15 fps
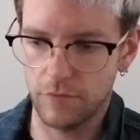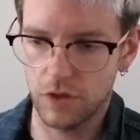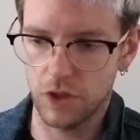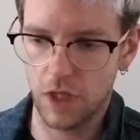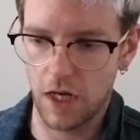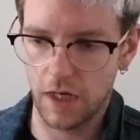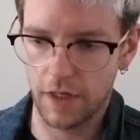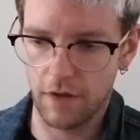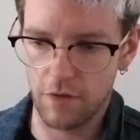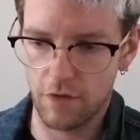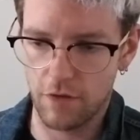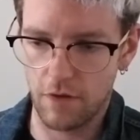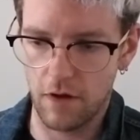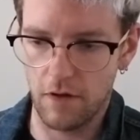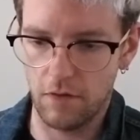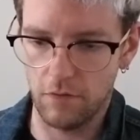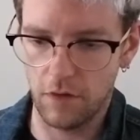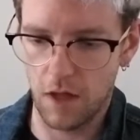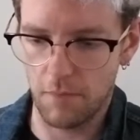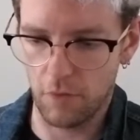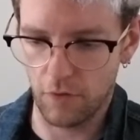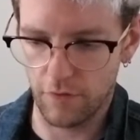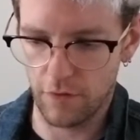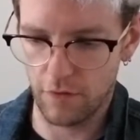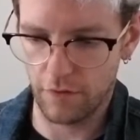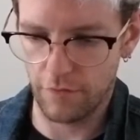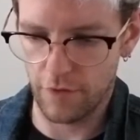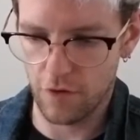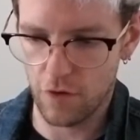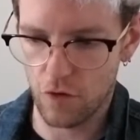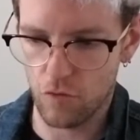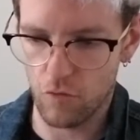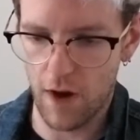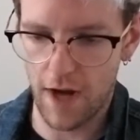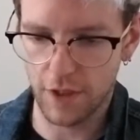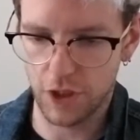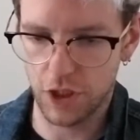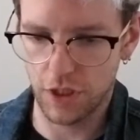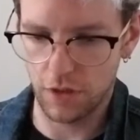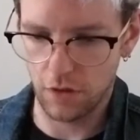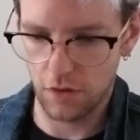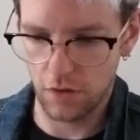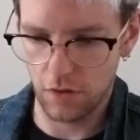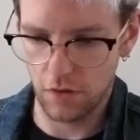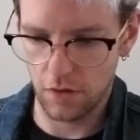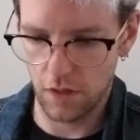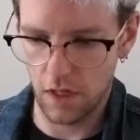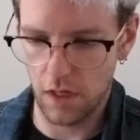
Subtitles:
Jock has a lot more sort of the scratchier,